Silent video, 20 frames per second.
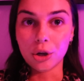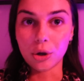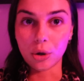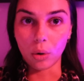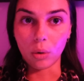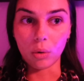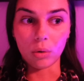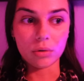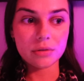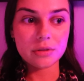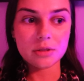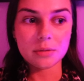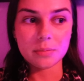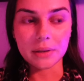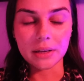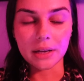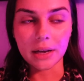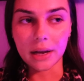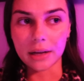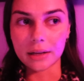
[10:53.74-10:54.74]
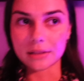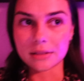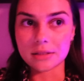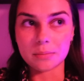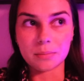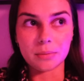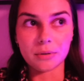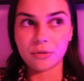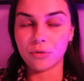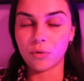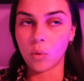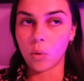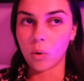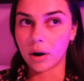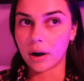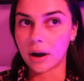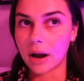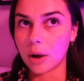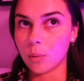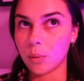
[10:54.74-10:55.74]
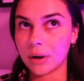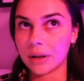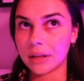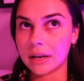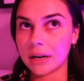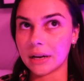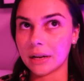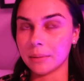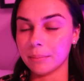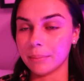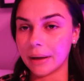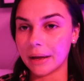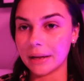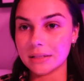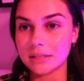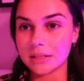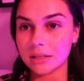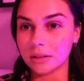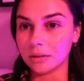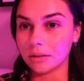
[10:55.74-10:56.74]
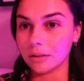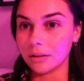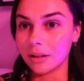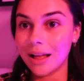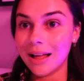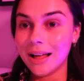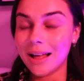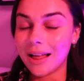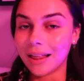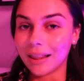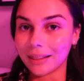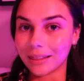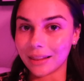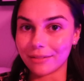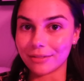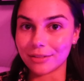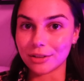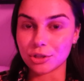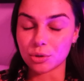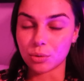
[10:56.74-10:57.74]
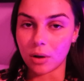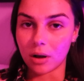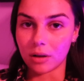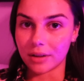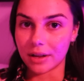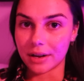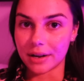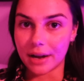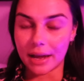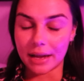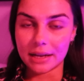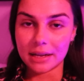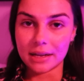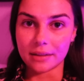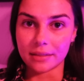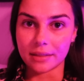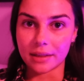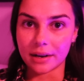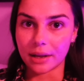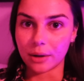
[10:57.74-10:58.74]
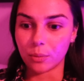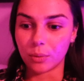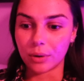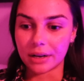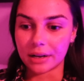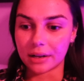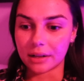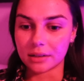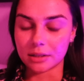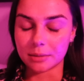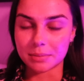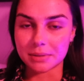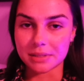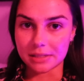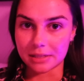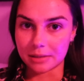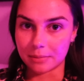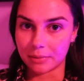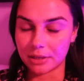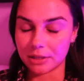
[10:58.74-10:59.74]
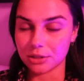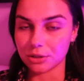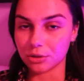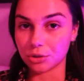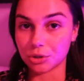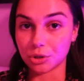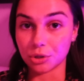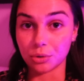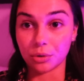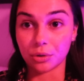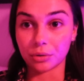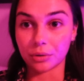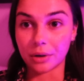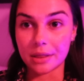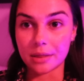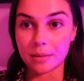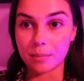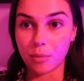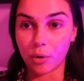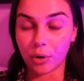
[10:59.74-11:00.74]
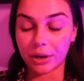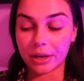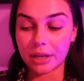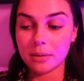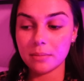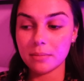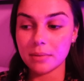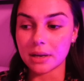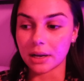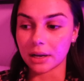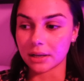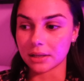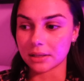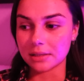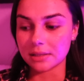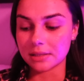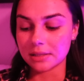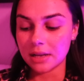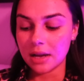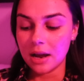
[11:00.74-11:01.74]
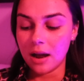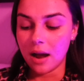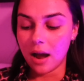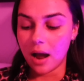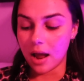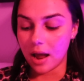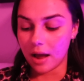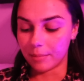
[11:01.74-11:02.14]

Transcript: goals because before I wouldn't get in bed till 11, 12 at night and then I wouldn't end up sleeping till 2, 3 in the morning because I